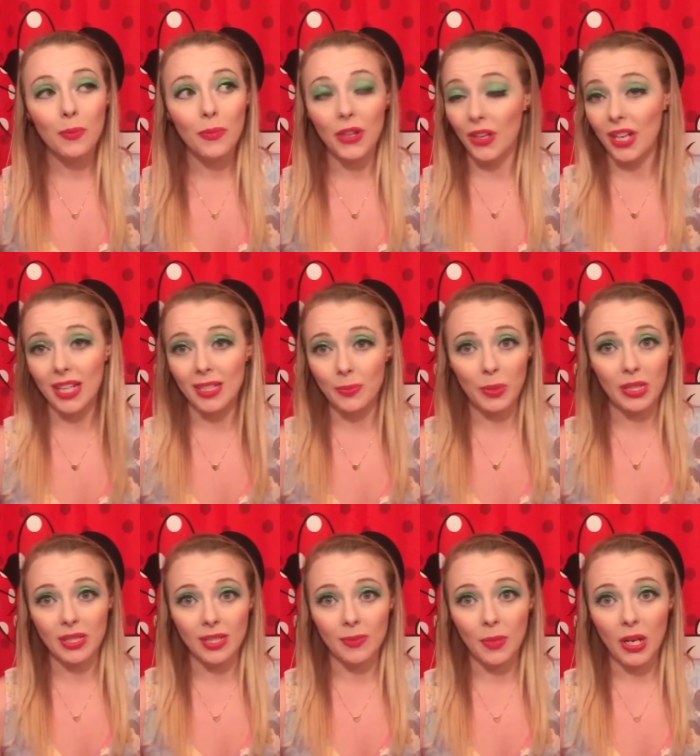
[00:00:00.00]
their kids'
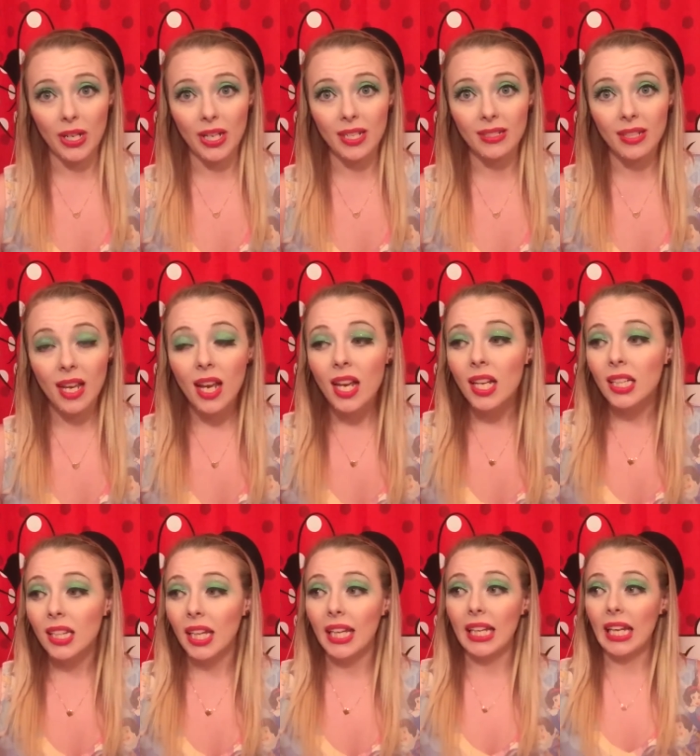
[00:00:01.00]
princess parties,
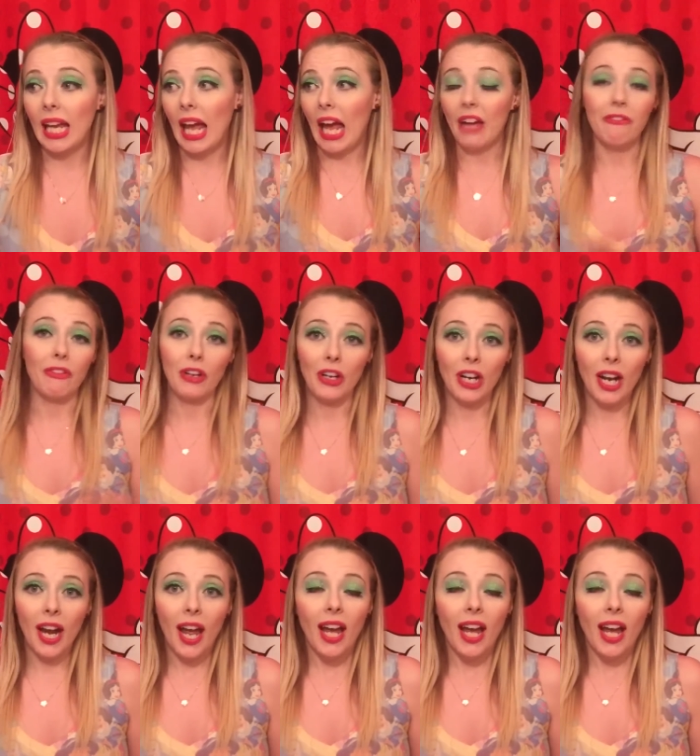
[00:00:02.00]
like ever.